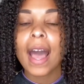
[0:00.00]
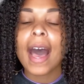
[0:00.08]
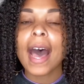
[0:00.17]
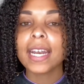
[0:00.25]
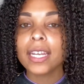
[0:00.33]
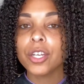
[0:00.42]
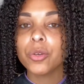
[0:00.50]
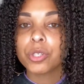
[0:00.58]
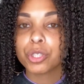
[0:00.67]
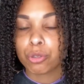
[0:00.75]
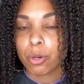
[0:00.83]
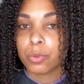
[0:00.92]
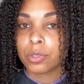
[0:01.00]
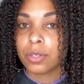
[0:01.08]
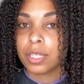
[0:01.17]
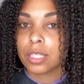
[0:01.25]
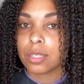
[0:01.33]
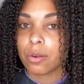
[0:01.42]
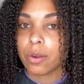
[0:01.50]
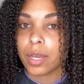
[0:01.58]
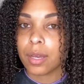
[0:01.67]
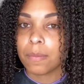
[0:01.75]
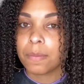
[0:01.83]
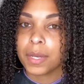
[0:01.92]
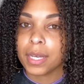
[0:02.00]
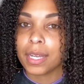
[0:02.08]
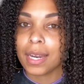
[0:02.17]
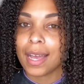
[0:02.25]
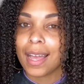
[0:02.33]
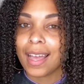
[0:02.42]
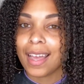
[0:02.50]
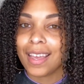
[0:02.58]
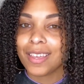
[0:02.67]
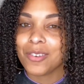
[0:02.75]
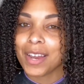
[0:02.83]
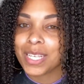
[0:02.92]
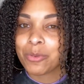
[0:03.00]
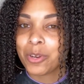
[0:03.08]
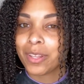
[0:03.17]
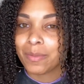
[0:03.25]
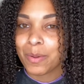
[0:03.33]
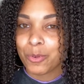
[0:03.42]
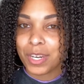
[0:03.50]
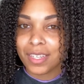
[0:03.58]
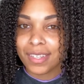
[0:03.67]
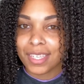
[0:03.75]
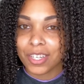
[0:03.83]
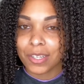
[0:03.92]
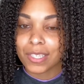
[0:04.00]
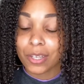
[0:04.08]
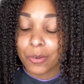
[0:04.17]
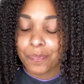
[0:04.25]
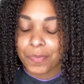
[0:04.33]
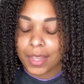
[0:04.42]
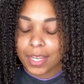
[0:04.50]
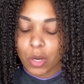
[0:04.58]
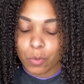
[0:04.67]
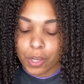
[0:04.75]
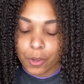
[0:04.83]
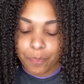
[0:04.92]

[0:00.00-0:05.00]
I did do a short one on Instagram, but you guys wanted a little bit more detail. So here we go.